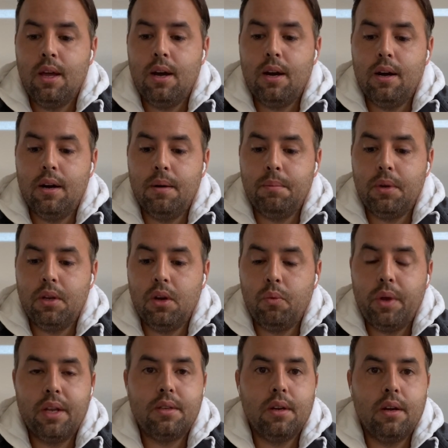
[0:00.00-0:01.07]
Um, you know,
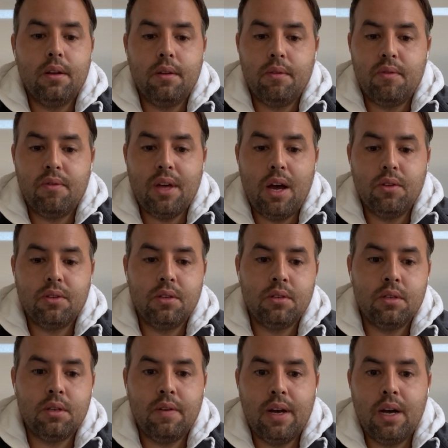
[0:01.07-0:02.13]
we had done
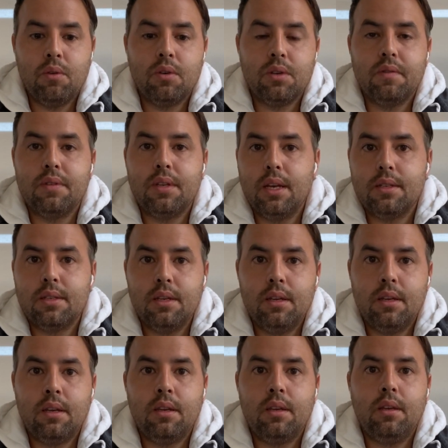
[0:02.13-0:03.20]
thousands of hours of
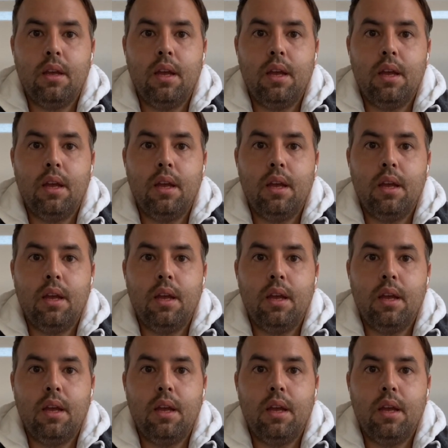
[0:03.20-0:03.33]
testing